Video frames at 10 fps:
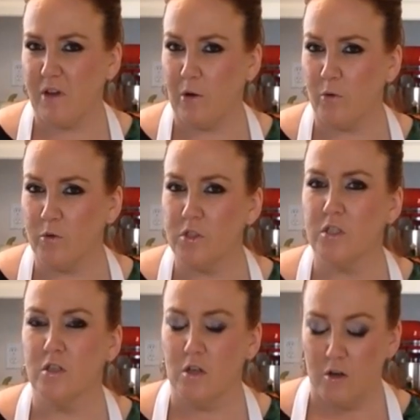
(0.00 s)

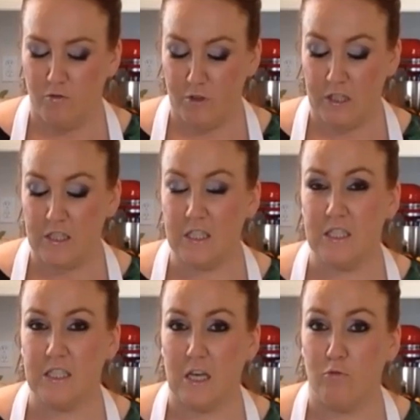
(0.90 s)
hours for this
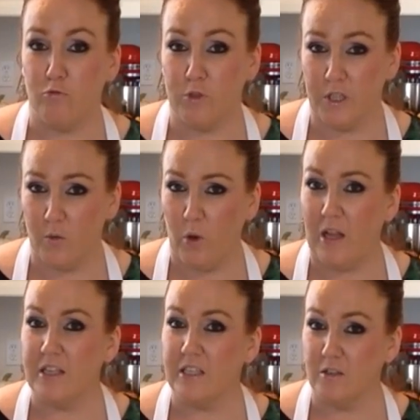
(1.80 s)
to set really
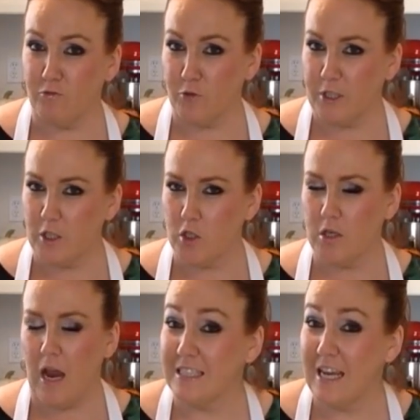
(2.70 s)
well in the fridge.
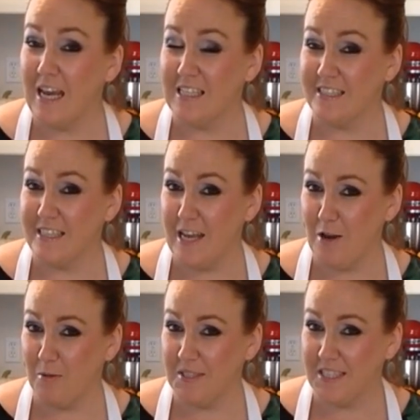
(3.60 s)
It has
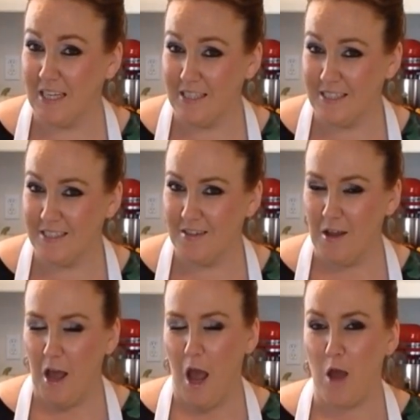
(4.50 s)
now set,
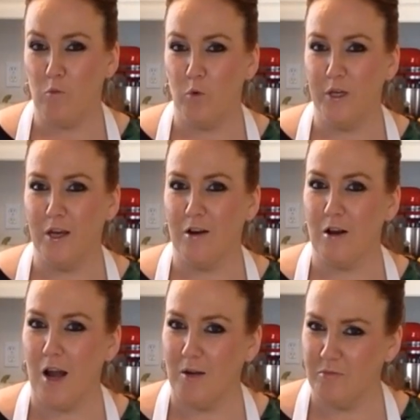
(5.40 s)
and we
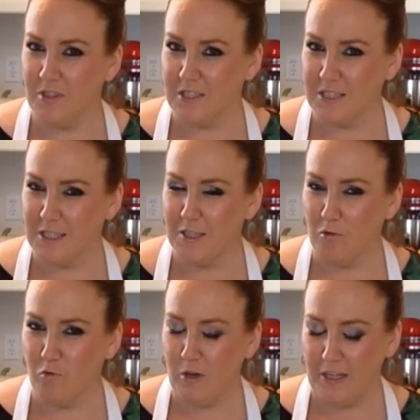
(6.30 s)
are obviously
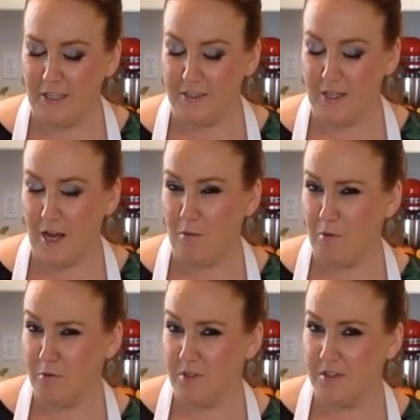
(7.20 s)
ready to
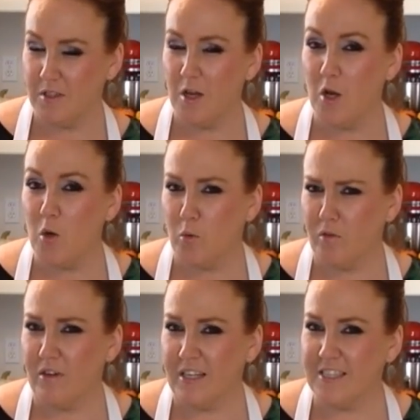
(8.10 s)
we're
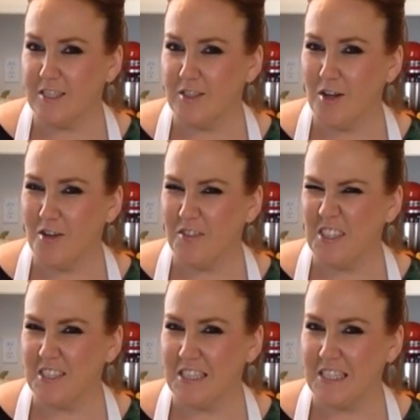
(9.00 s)
ready to dive
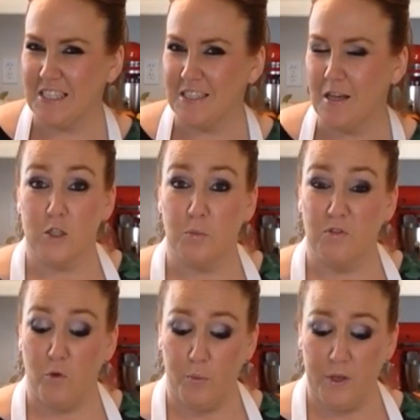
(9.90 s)
into this. So
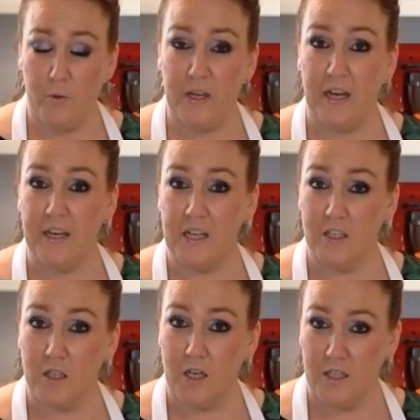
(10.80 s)
before we go ahead
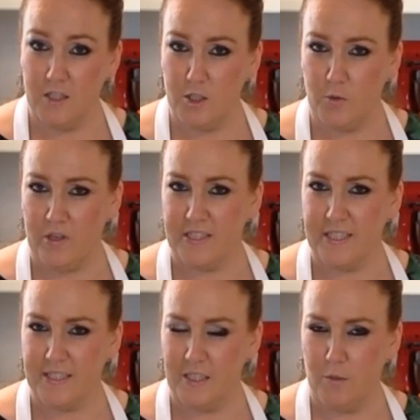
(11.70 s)
and cut into our
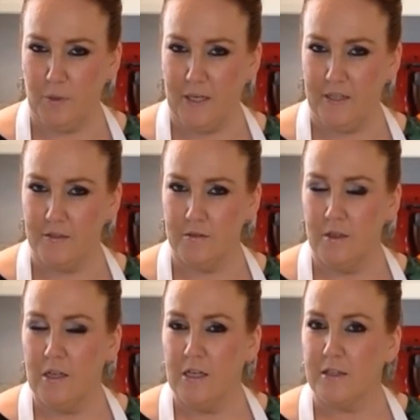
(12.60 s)
Sex in a Pan,
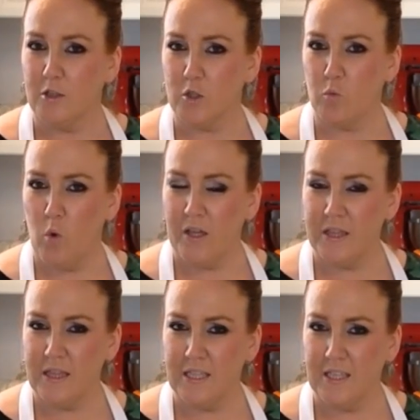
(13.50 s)
there's
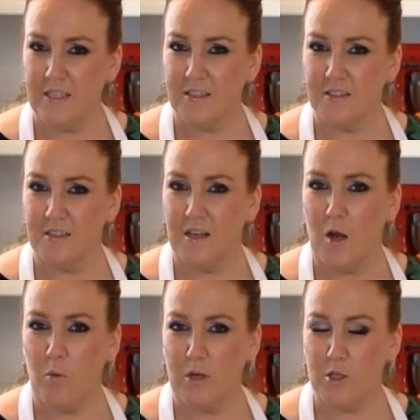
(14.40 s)
one thing
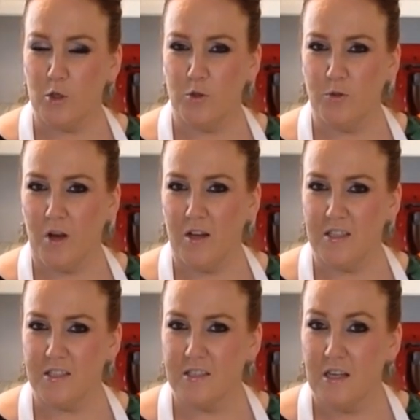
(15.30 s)
I want to show you
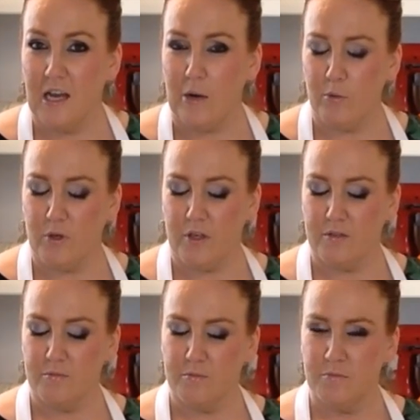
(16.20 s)
guys, how we're going
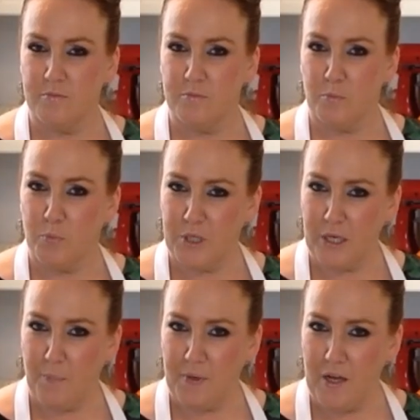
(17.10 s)
to bring
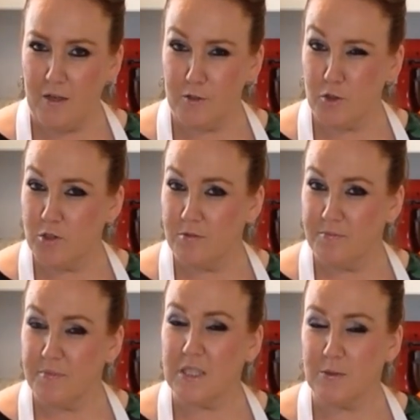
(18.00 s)
it up a notch.
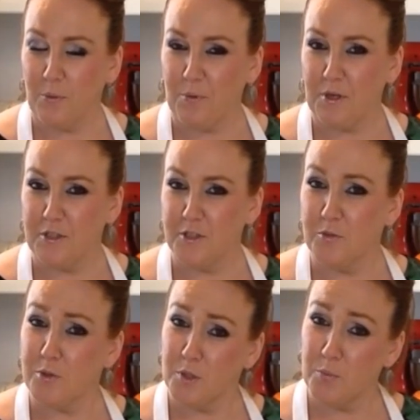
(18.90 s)
That's what we're going to
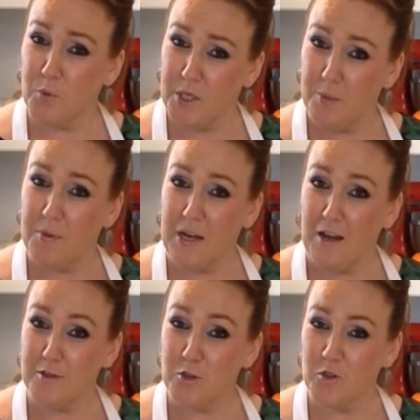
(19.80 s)
do. We're going to bring it up a
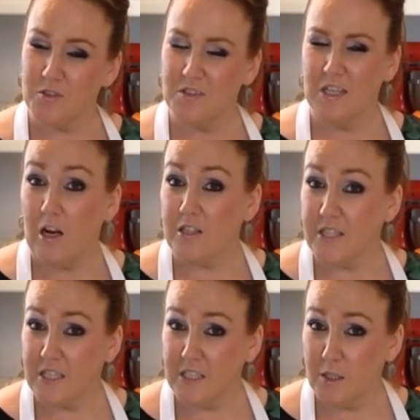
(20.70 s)
notch. Our
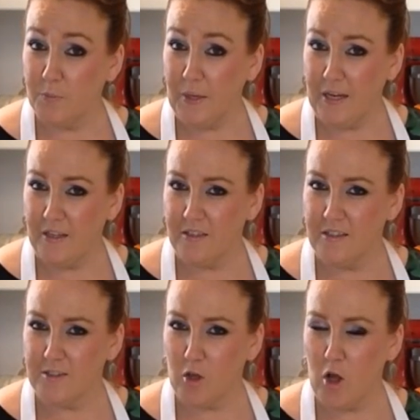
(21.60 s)
Sex in a Pan
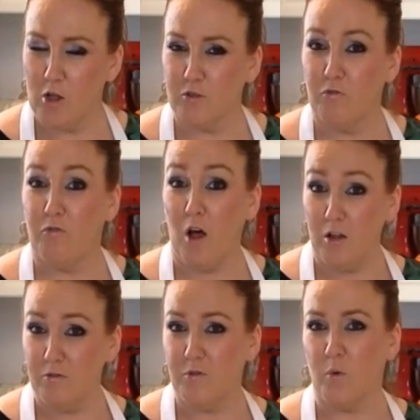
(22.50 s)
is called
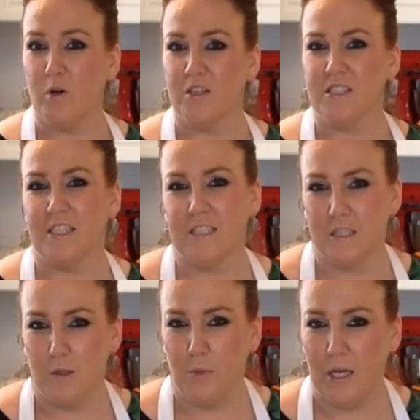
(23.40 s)
Fall for
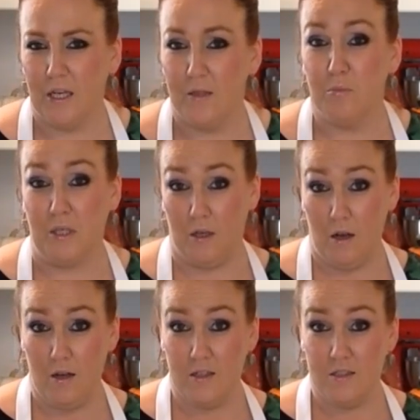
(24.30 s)
Sex in a Pan
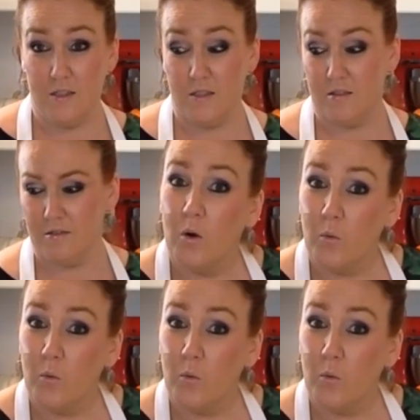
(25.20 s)
because